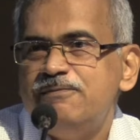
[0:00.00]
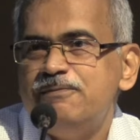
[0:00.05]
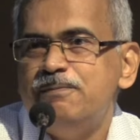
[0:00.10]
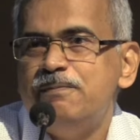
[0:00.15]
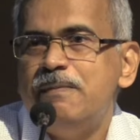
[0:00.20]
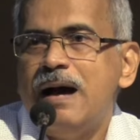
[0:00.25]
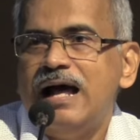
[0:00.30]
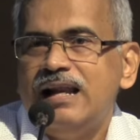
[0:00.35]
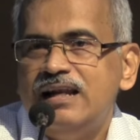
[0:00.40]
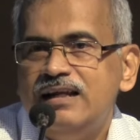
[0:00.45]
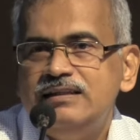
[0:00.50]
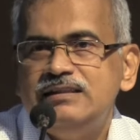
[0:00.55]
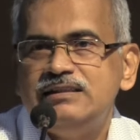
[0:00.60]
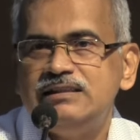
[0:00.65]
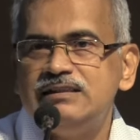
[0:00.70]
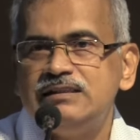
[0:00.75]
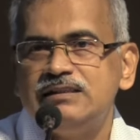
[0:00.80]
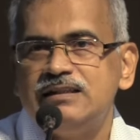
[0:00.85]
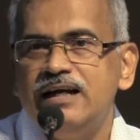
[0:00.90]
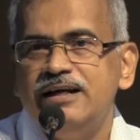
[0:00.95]

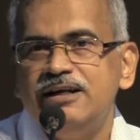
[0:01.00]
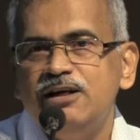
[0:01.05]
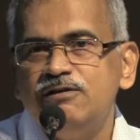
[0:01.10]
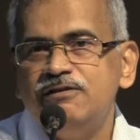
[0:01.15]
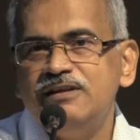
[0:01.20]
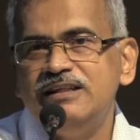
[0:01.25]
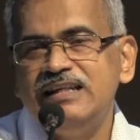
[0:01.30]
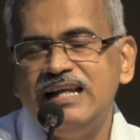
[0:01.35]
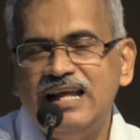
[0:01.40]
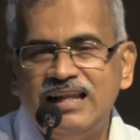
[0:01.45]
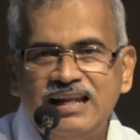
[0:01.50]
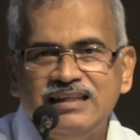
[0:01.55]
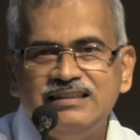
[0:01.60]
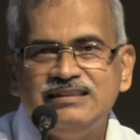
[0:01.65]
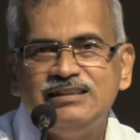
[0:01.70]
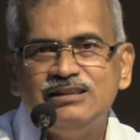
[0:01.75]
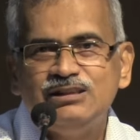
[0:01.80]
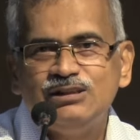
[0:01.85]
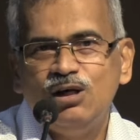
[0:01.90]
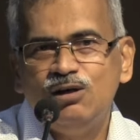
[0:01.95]
balanced kind of
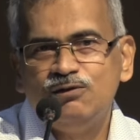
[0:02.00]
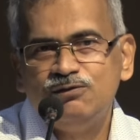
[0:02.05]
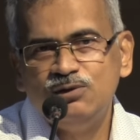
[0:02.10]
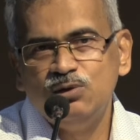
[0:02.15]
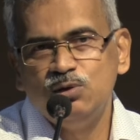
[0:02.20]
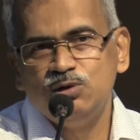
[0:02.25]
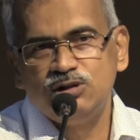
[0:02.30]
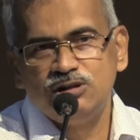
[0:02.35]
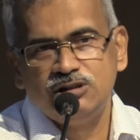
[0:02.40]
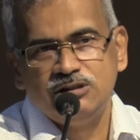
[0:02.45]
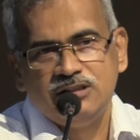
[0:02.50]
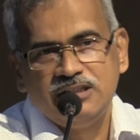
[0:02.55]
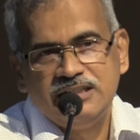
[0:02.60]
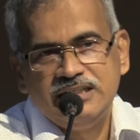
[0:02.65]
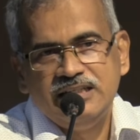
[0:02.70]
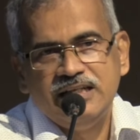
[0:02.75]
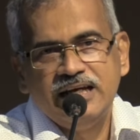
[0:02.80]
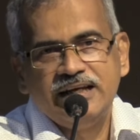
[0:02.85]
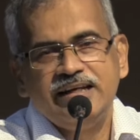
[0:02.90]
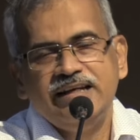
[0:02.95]
analysis of those
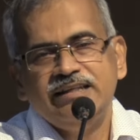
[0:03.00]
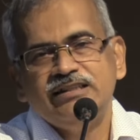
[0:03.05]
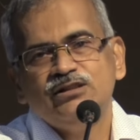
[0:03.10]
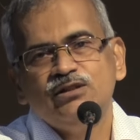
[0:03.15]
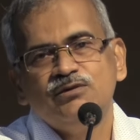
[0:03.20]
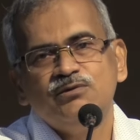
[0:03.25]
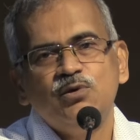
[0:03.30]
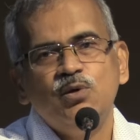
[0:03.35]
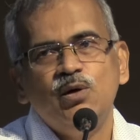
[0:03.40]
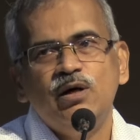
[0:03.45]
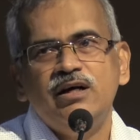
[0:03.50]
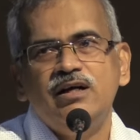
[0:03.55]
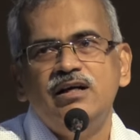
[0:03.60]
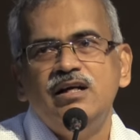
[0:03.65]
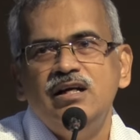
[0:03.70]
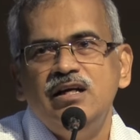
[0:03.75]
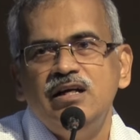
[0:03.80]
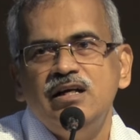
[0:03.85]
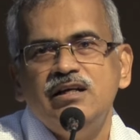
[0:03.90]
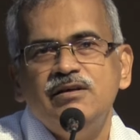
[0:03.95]
3 decades of Goa.
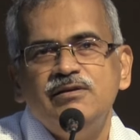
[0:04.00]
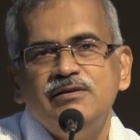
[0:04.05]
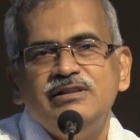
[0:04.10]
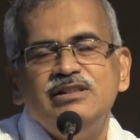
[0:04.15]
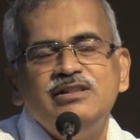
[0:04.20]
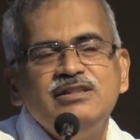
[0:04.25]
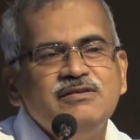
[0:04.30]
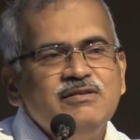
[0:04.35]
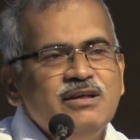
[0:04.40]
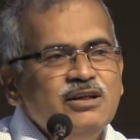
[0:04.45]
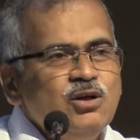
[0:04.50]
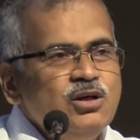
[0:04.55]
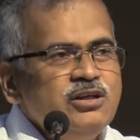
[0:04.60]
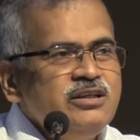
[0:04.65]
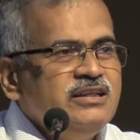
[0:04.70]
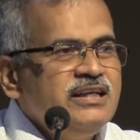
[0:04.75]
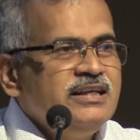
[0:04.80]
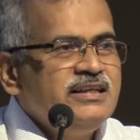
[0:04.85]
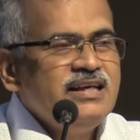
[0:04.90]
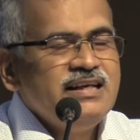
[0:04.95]
We are
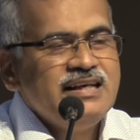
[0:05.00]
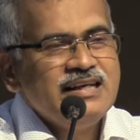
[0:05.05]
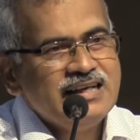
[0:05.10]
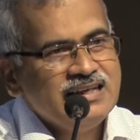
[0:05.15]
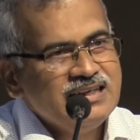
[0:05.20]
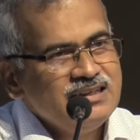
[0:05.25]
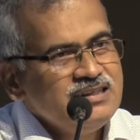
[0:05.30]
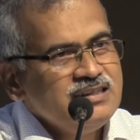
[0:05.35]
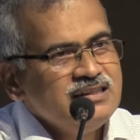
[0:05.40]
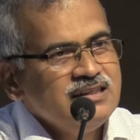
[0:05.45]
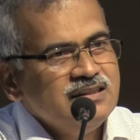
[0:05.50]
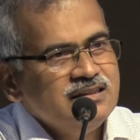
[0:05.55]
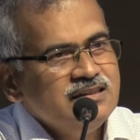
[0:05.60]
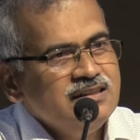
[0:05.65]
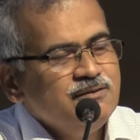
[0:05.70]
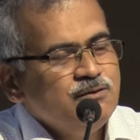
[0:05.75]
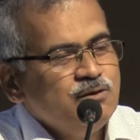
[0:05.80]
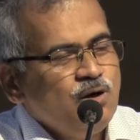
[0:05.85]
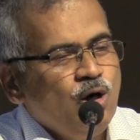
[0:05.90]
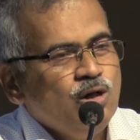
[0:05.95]
not taking,
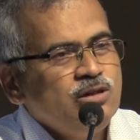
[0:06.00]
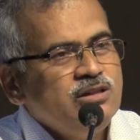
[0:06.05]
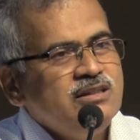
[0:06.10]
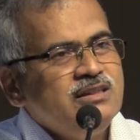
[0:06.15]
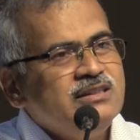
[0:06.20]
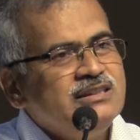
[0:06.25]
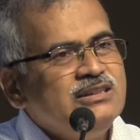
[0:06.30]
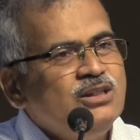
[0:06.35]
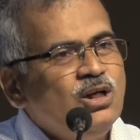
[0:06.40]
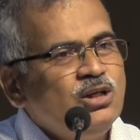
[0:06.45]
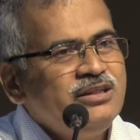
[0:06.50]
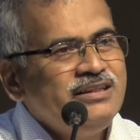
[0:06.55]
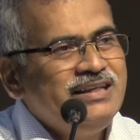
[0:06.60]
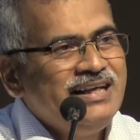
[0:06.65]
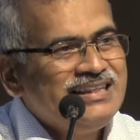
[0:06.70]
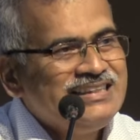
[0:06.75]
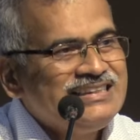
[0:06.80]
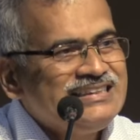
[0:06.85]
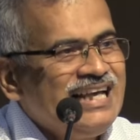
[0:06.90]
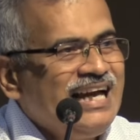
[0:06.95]
the author does not
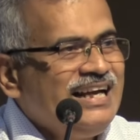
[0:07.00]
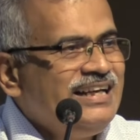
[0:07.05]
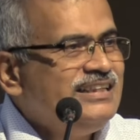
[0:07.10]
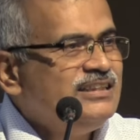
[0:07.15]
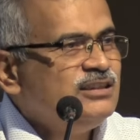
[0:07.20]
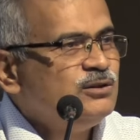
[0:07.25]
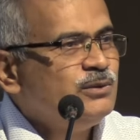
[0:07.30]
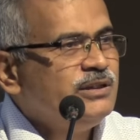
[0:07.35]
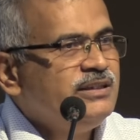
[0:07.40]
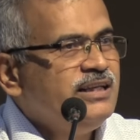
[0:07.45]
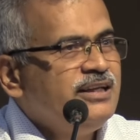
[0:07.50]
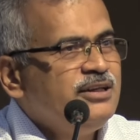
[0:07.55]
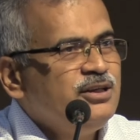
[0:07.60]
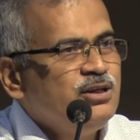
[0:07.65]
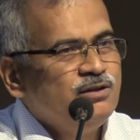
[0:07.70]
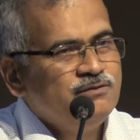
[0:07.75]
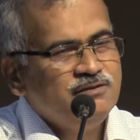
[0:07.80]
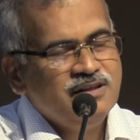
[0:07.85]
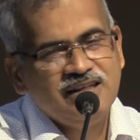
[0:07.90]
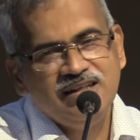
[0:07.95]
take sides with any
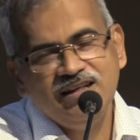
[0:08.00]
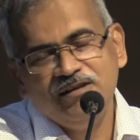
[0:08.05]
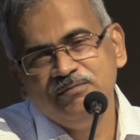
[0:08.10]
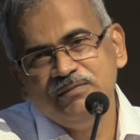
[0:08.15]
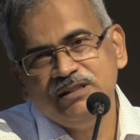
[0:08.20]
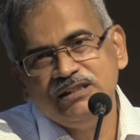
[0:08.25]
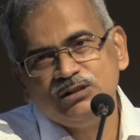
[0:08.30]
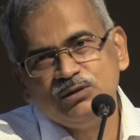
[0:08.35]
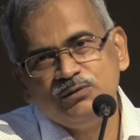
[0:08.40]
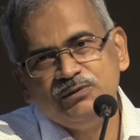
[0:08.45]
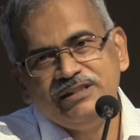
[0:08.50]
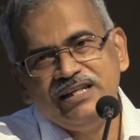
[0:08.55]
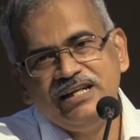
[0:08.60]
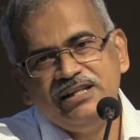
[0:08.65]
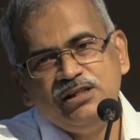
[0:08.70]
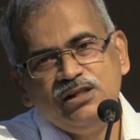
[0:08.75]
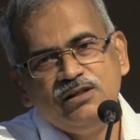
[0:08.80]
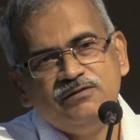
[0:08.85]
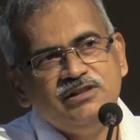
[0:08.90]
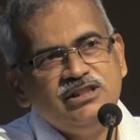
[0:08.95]
of the governments or with
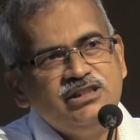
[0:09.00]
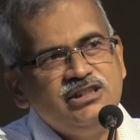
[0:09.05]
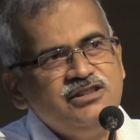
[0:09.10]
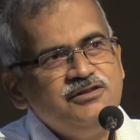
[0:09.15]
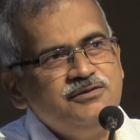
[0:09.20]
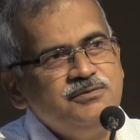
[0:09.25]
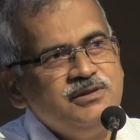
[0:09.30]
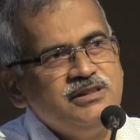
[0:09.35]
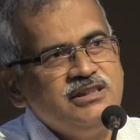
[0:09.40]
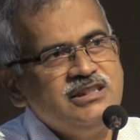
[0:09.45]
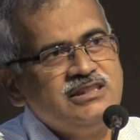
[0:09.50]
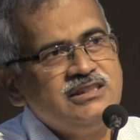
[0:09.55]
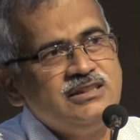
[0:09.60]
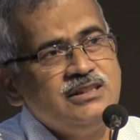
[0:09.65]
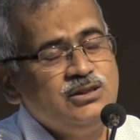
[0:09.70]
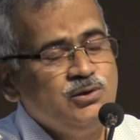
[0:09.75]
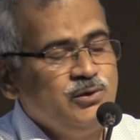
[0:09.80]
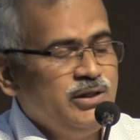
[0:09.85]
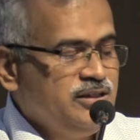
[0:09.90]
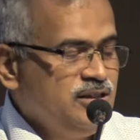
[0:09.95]
any of the chief
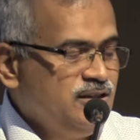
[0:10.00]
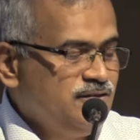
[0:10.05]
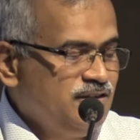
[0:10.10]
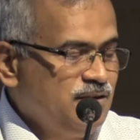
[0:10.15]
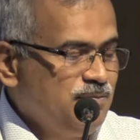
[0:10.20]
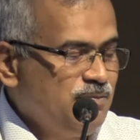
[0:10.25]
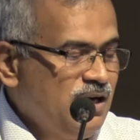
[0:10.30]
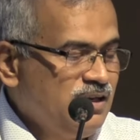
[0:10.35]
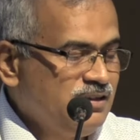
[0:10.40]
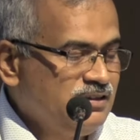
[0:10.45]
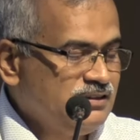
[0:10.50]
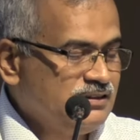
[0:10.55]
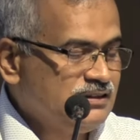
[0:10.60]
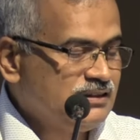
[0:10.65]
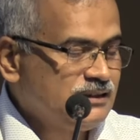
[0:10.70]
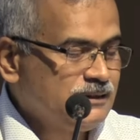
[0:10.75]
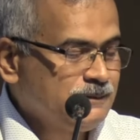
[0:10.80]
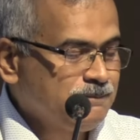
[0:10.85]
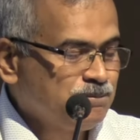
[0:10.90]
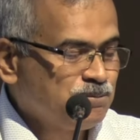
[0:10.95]
ministers or any of the
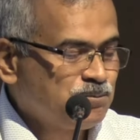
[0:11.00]
parties.